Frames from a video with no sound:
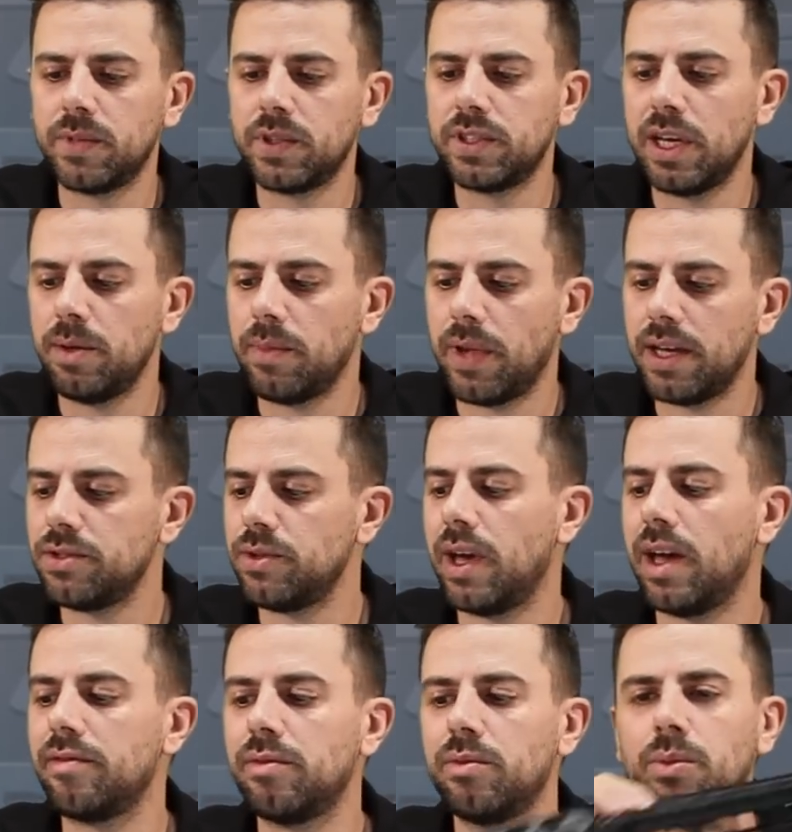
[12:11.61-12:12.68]
same as you
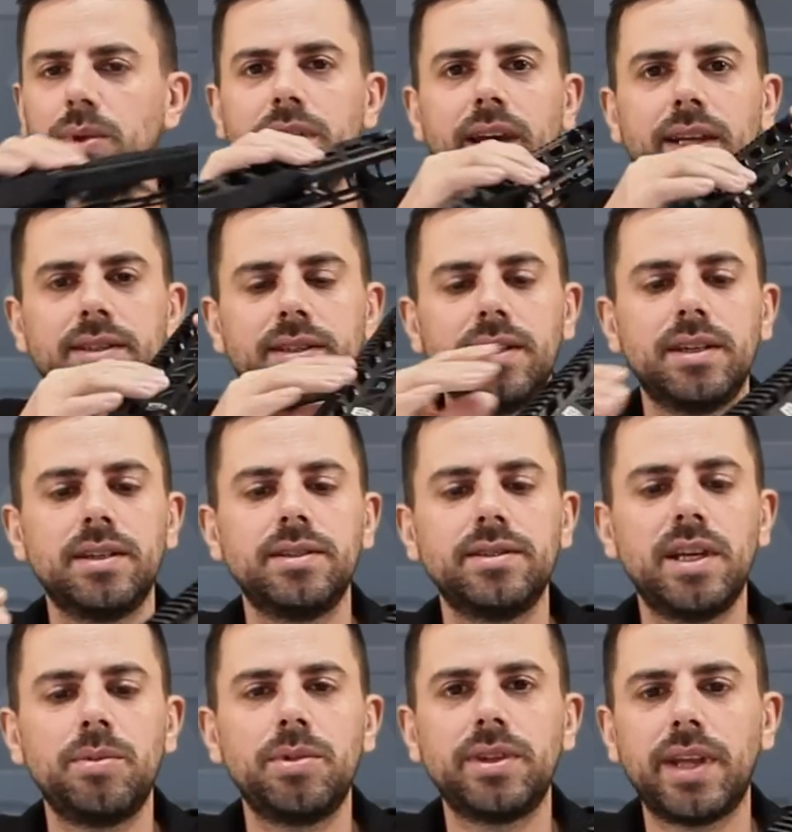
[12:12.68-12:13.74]
have with that
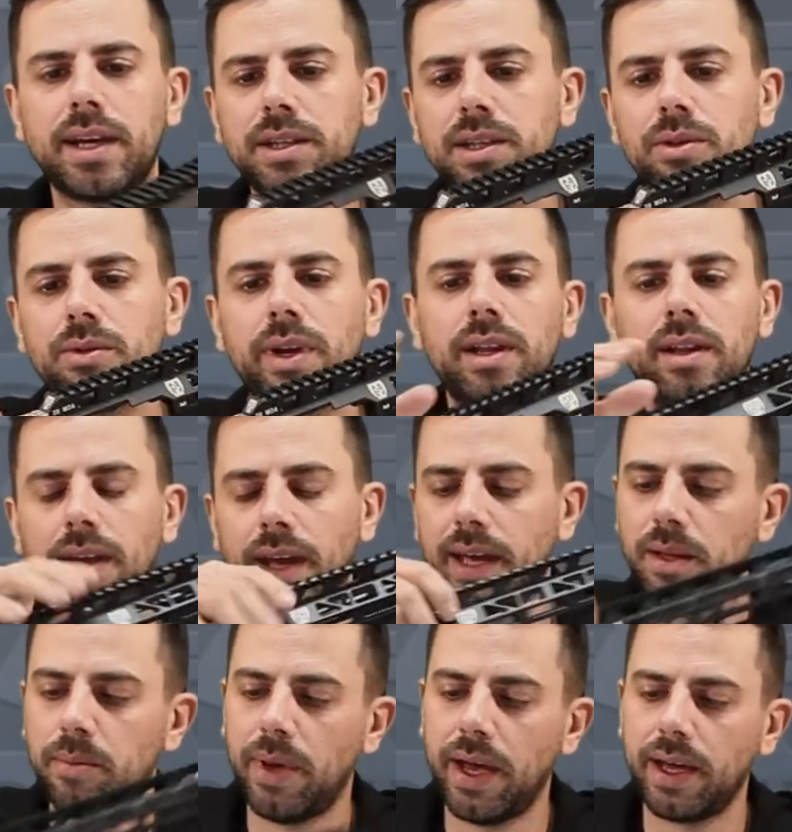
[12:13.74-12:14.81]
Sabre Tactical rail
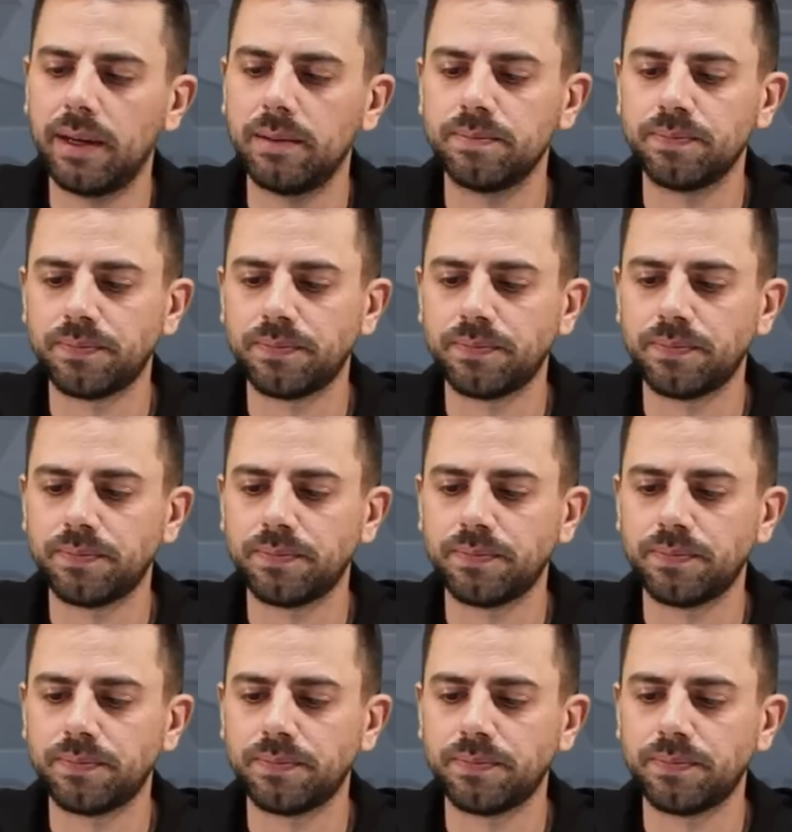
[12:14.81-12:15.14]
at the back.